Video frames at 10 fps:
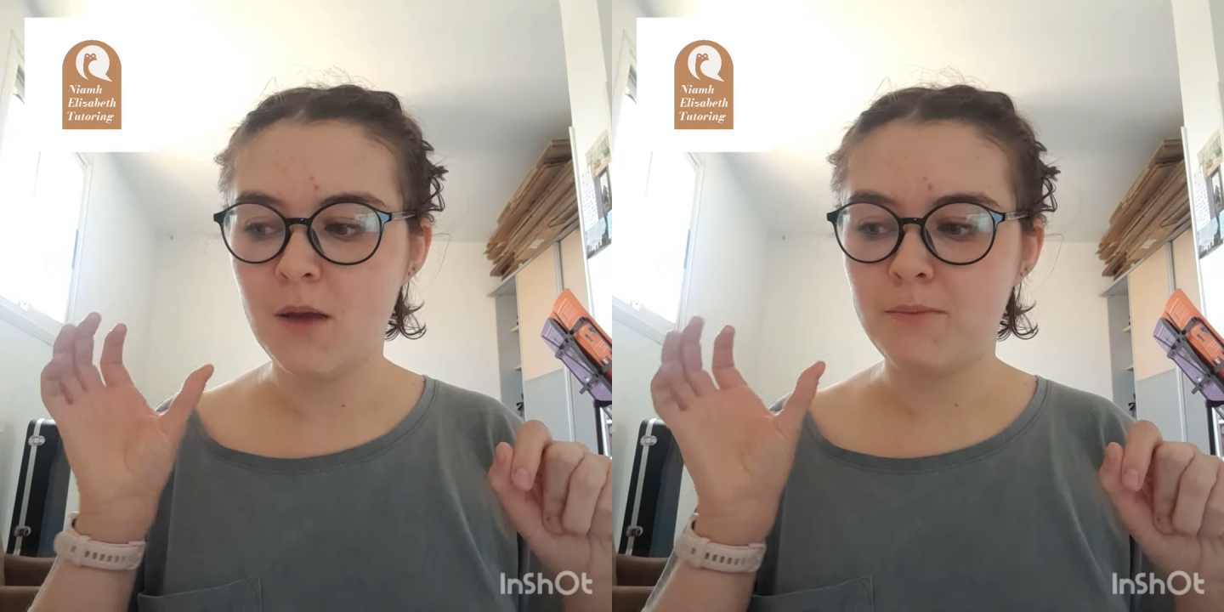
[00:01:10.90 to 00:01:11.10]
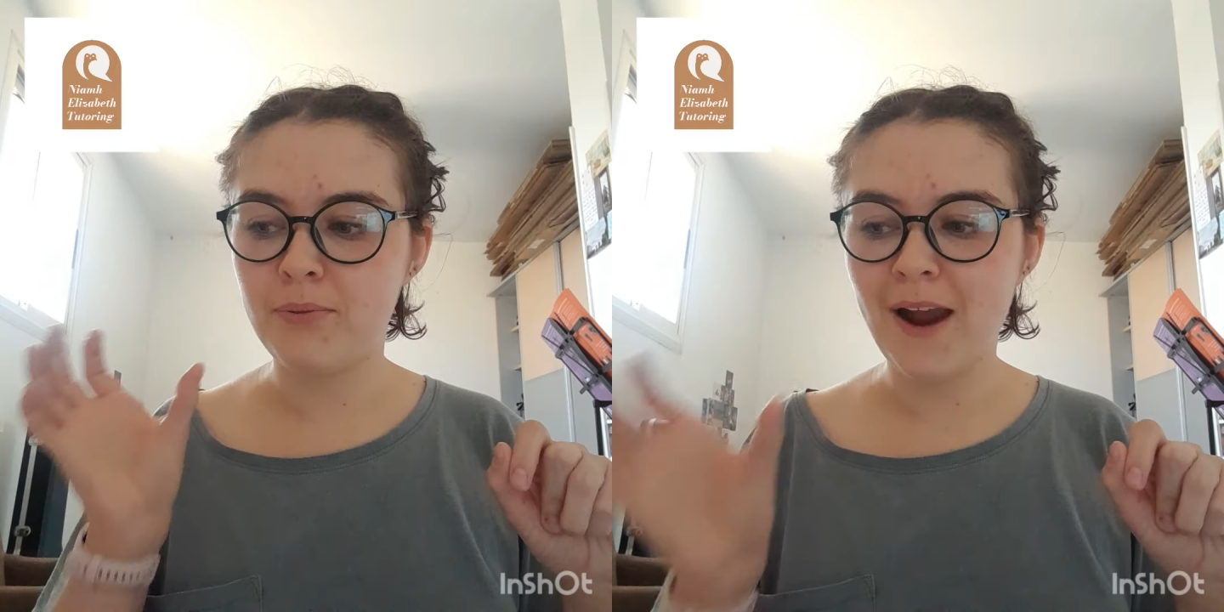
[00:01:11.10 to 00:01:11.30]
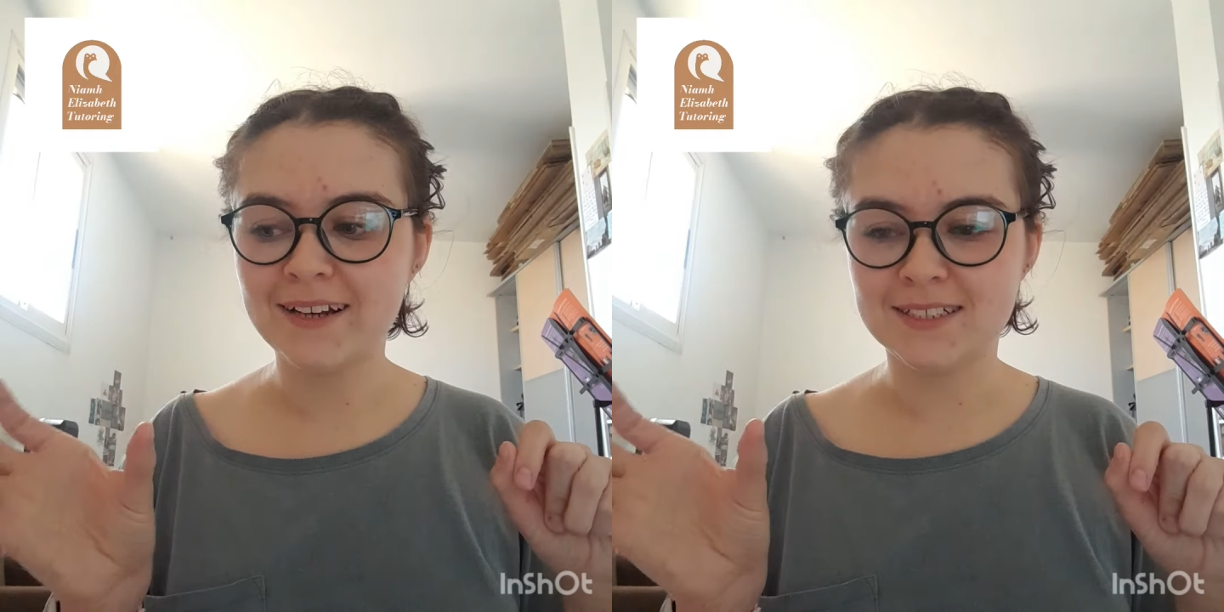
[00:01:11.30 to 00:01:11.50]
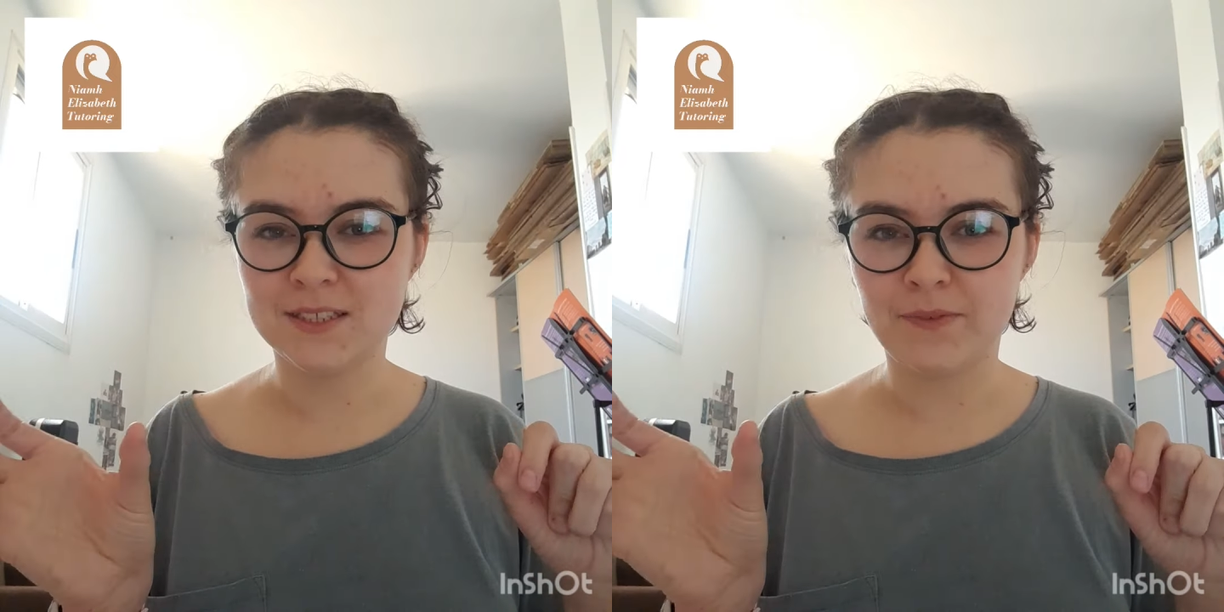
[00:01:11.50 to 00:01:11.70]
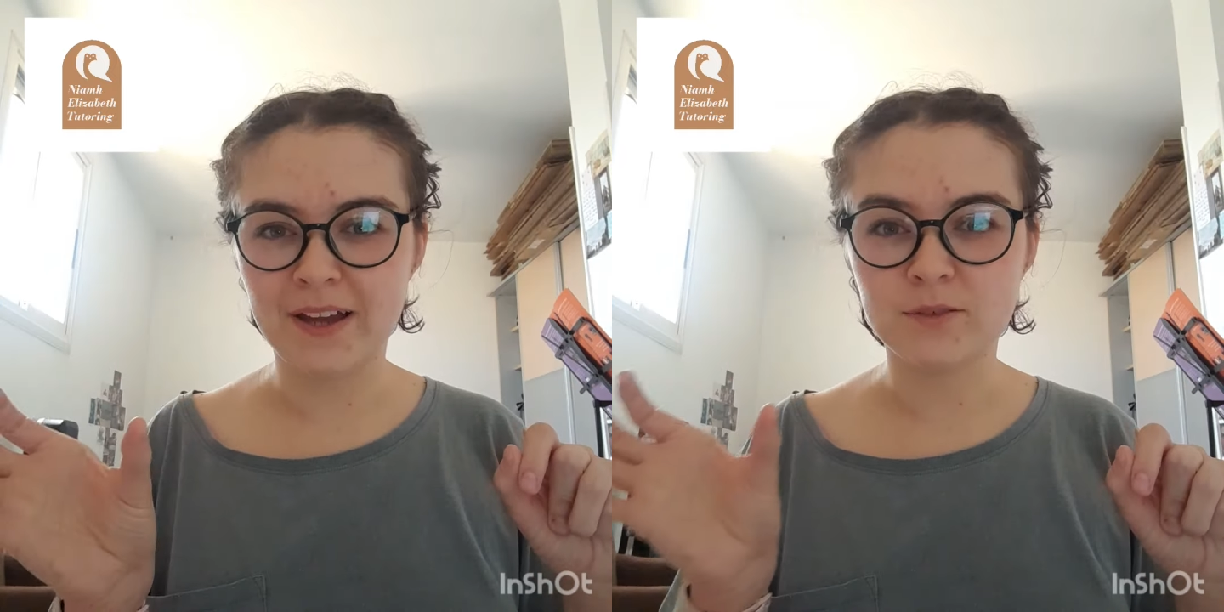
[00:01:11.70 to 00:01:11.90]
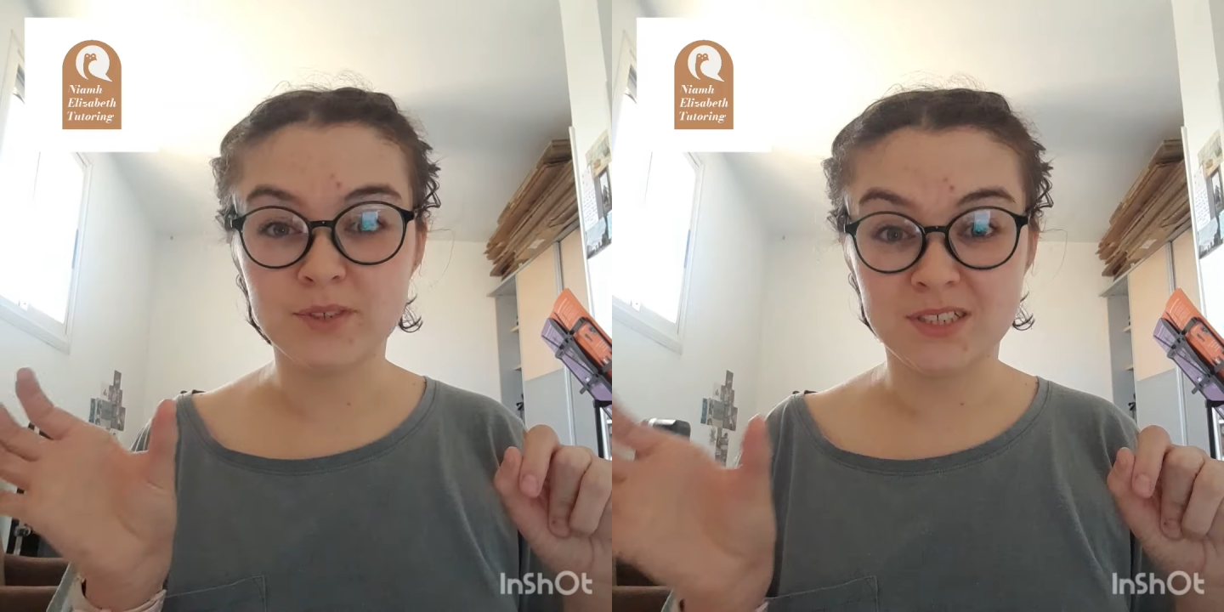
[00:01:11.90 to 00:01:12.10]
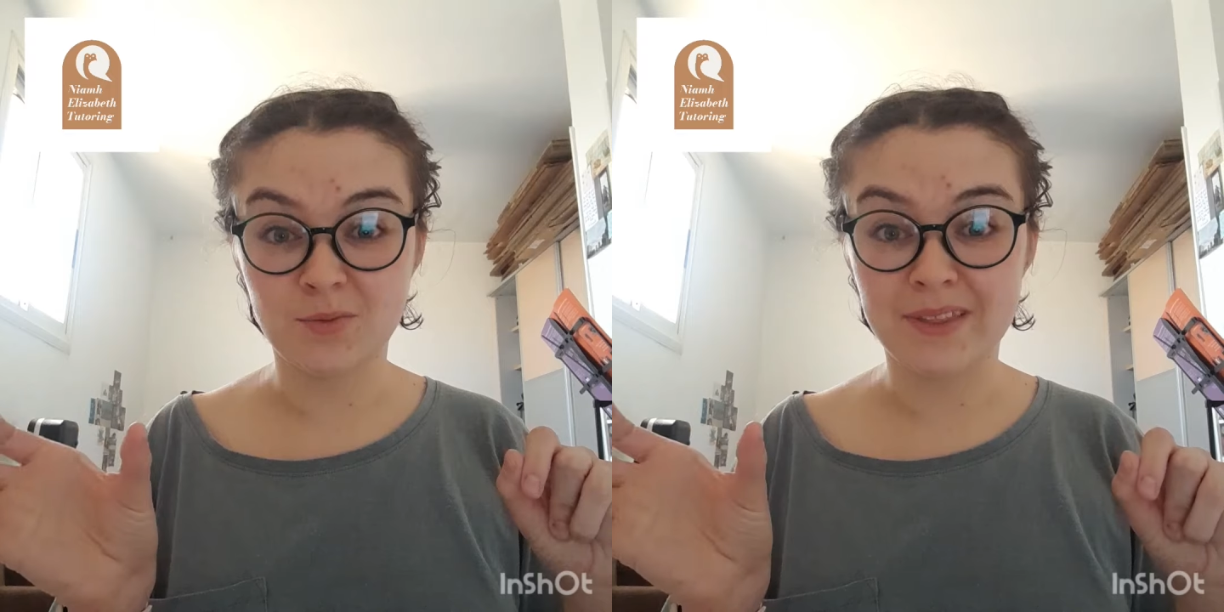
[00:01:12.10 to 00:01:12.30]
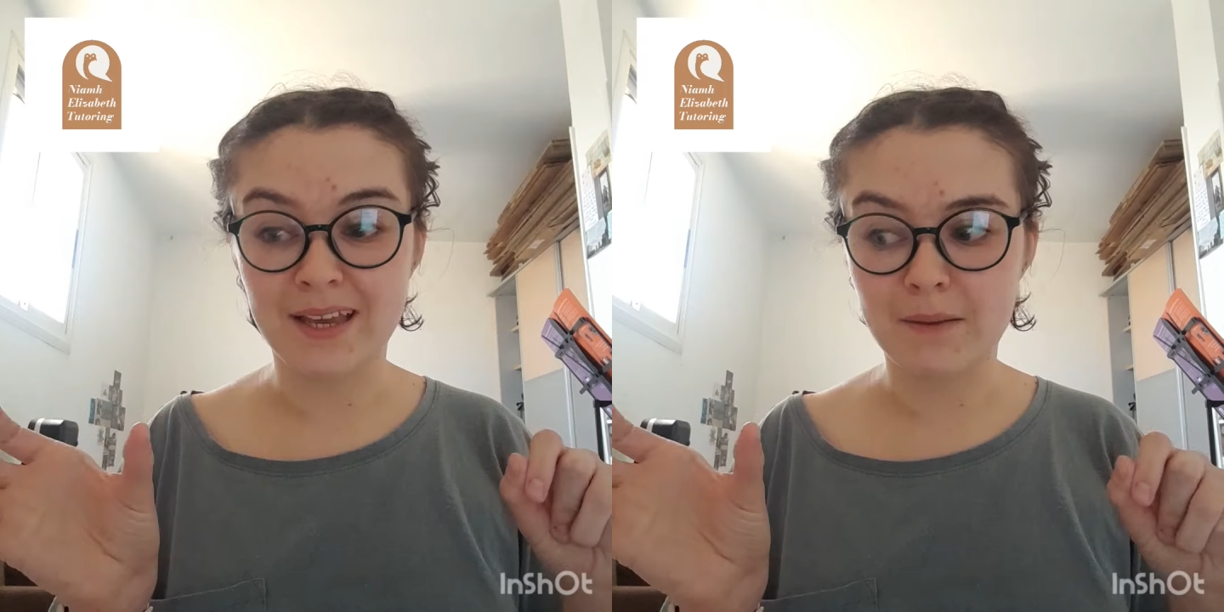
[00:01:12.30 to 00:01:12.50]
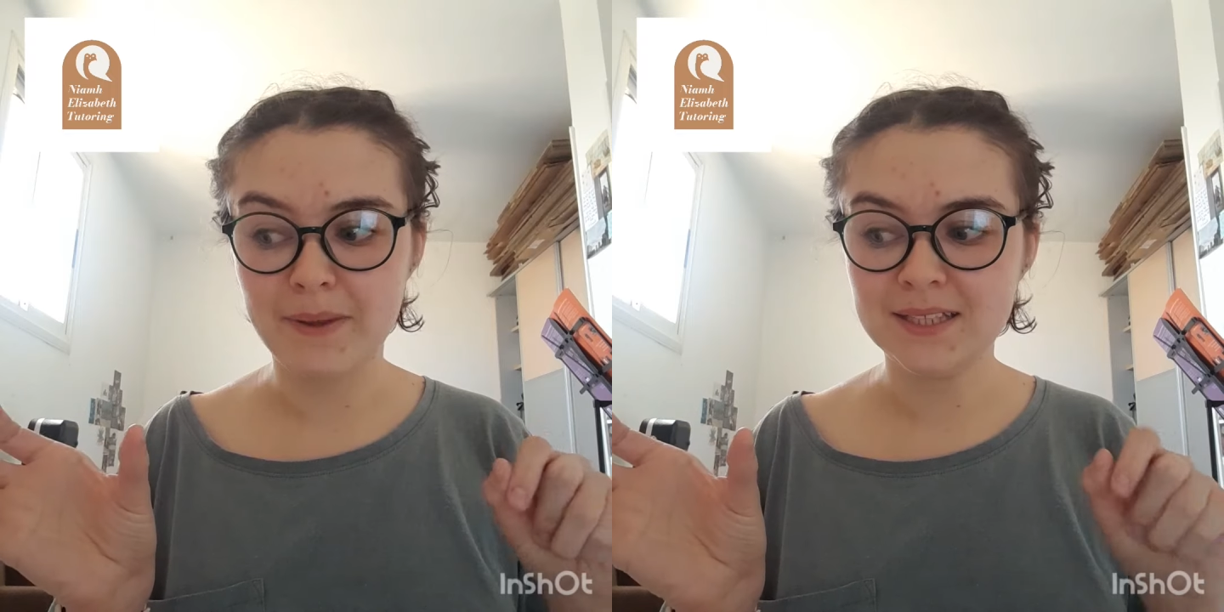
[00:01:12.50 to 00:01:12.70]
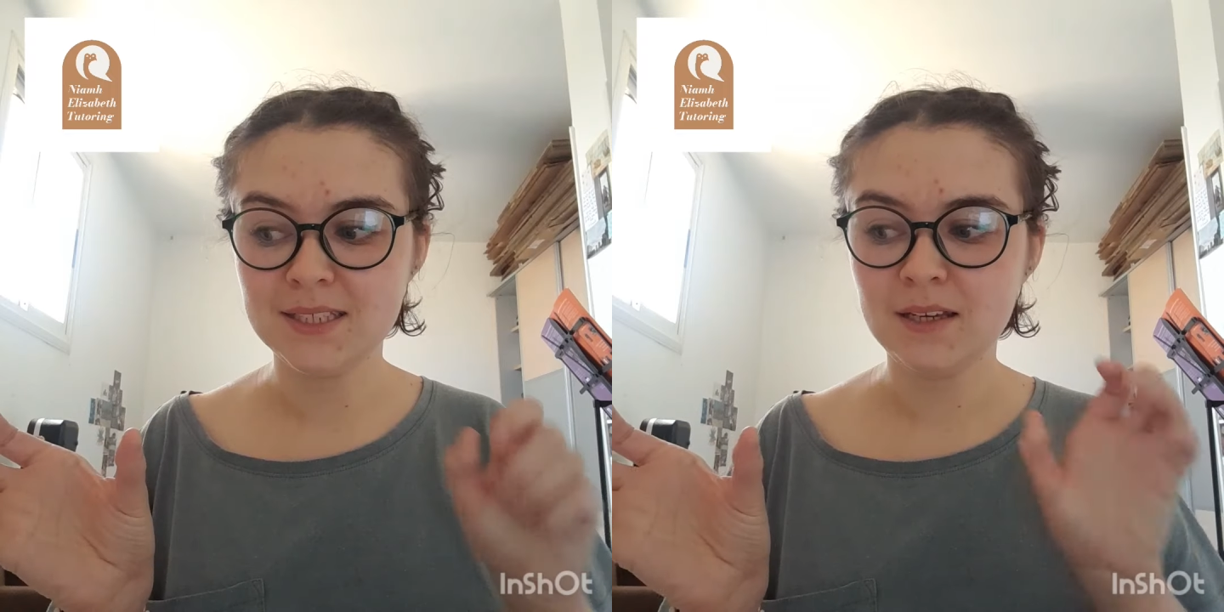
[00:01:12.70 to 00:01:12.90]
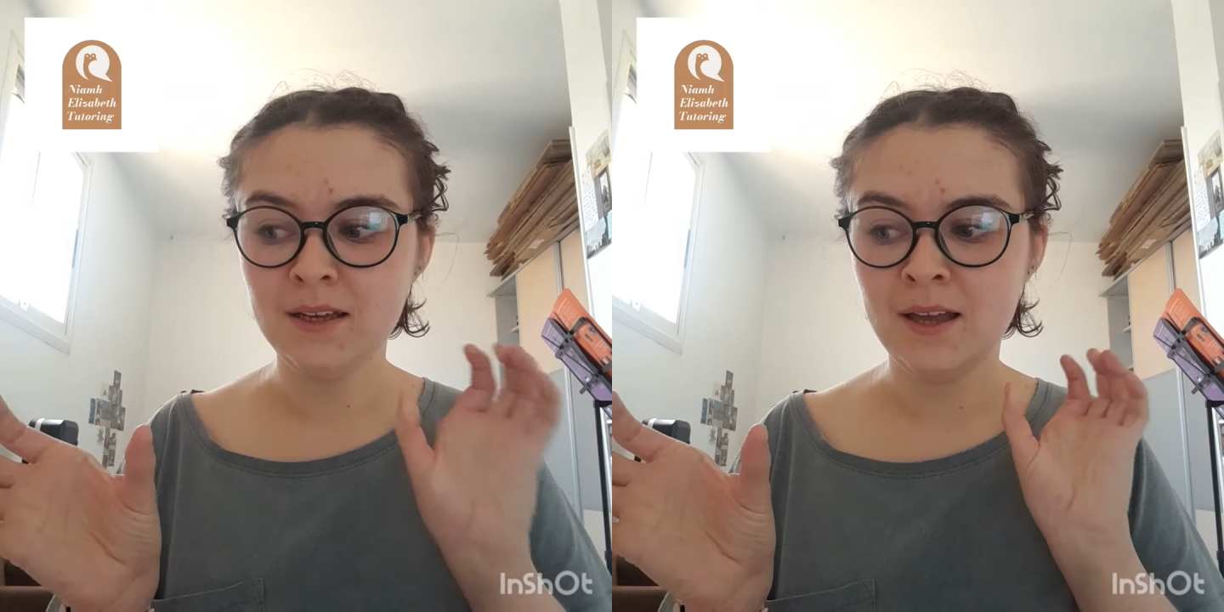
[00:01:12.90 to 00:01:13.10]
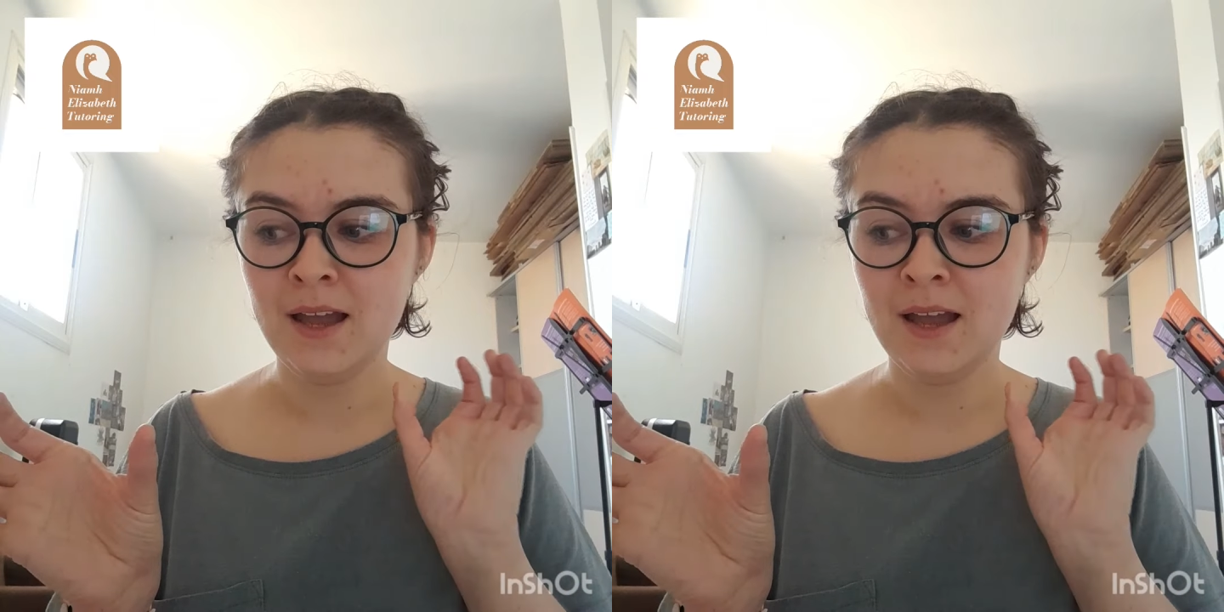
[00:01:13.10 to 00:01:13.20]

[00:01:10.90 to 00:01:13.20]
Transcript: practice effect, which is when they get better,